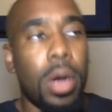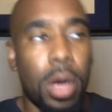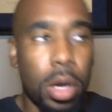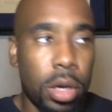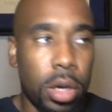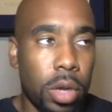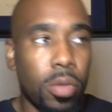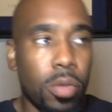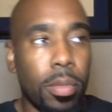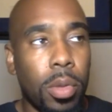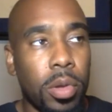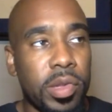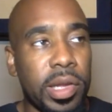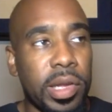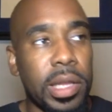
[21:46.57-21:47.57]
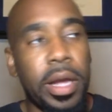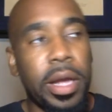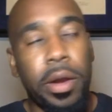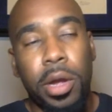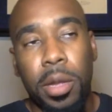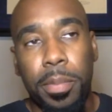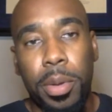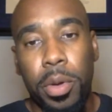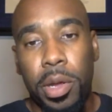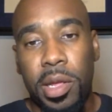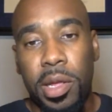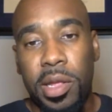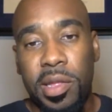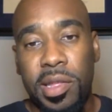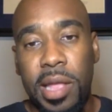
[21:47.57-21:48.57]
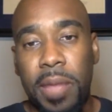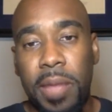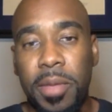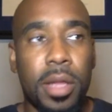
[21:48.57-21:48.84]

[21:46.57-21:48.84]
another multi-layer component into that,